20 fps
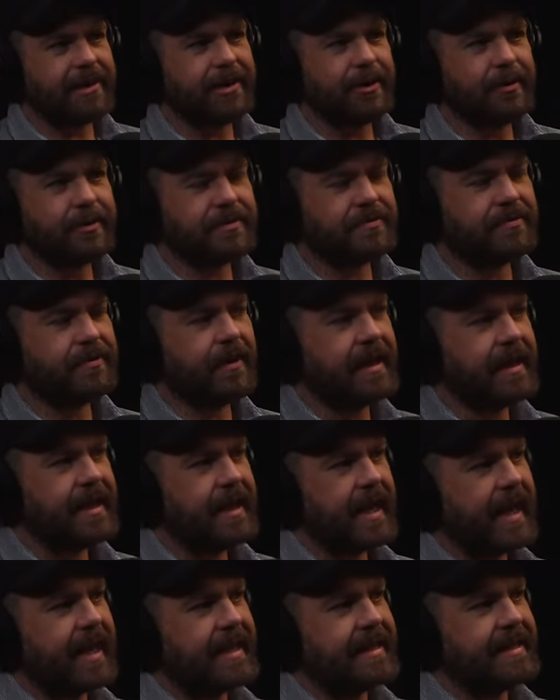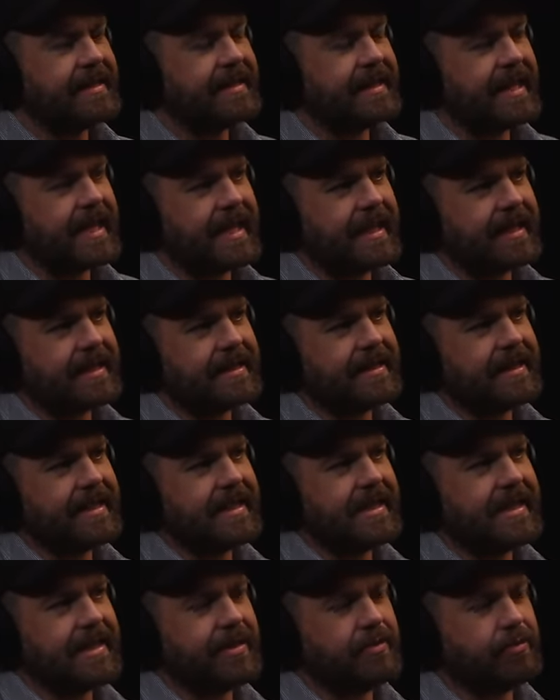You know what's funny? I think
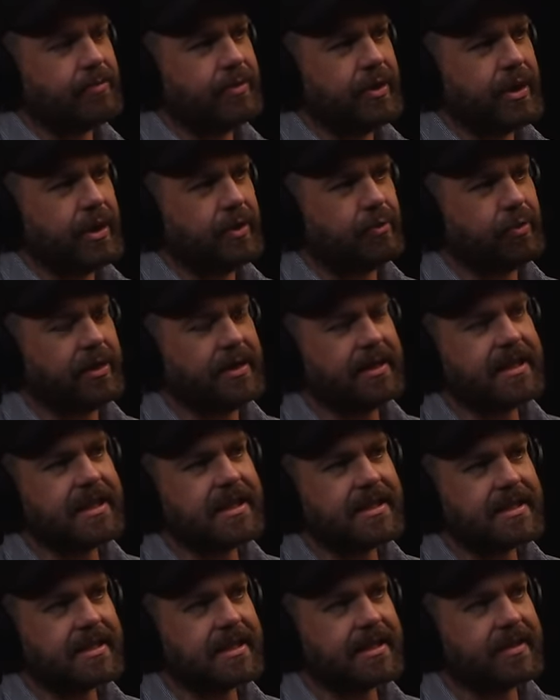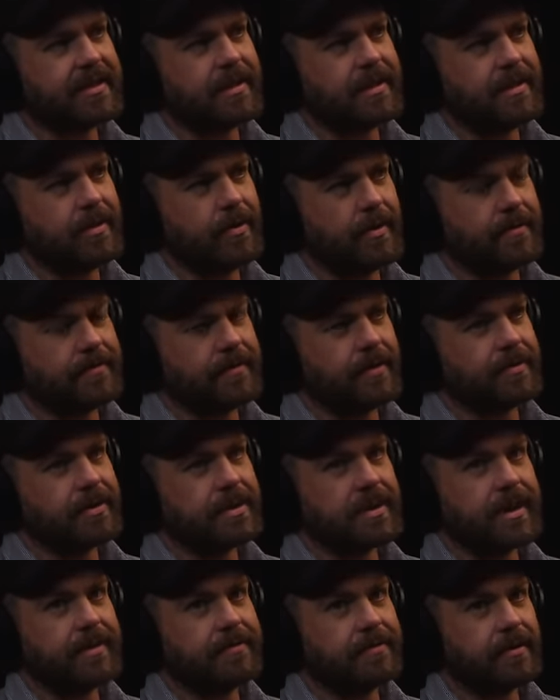the you know releasing the UFO
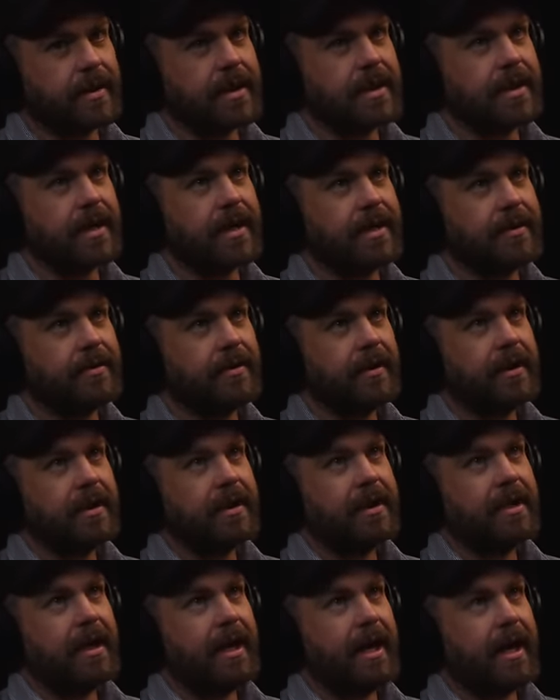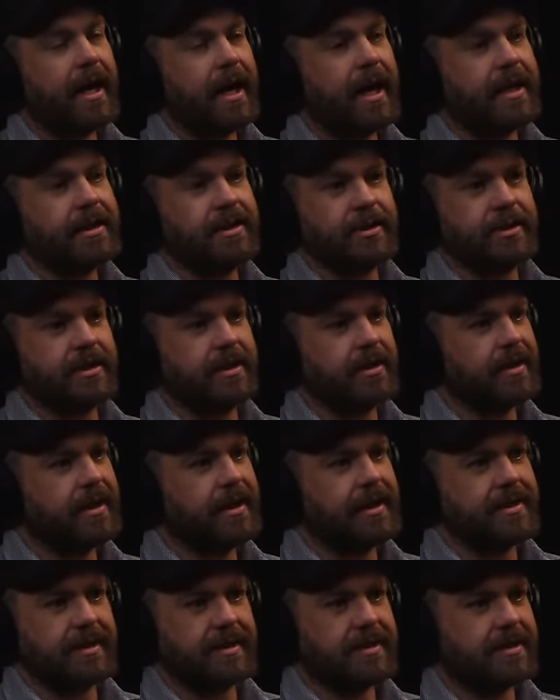stuff right now, I just look at
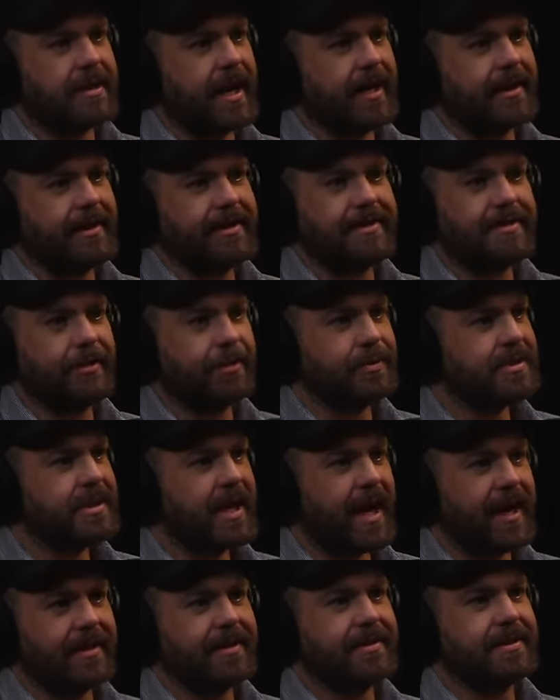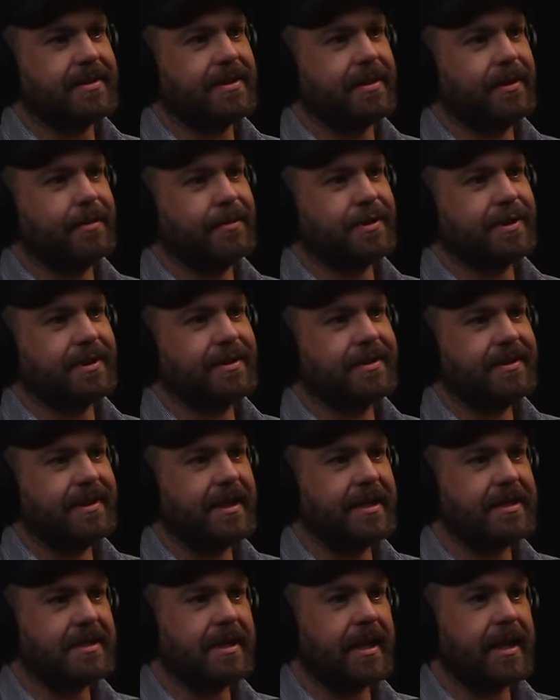it as a stagger. It's all staggered disclosure.
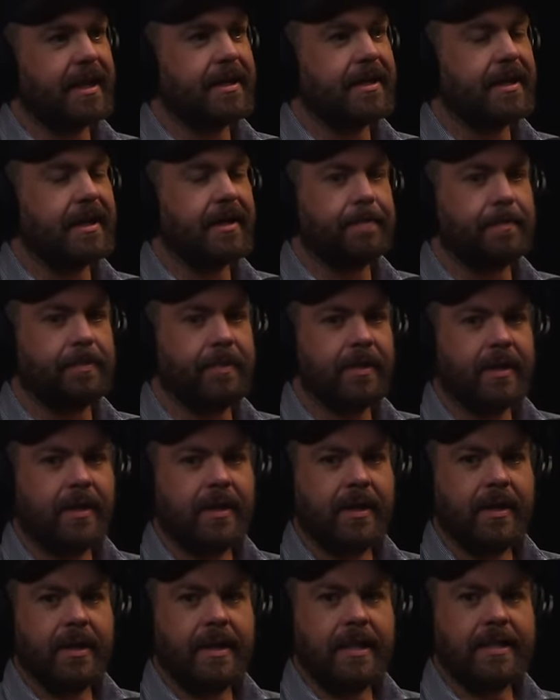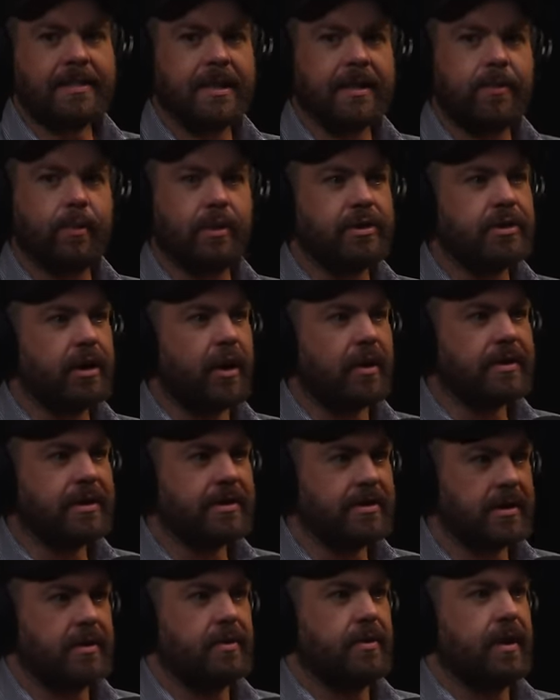It's right. like um, it's like what
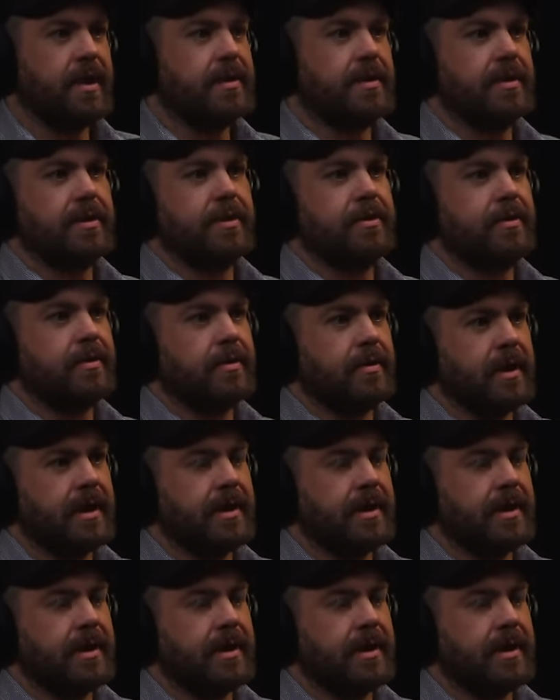doctors are trained to do.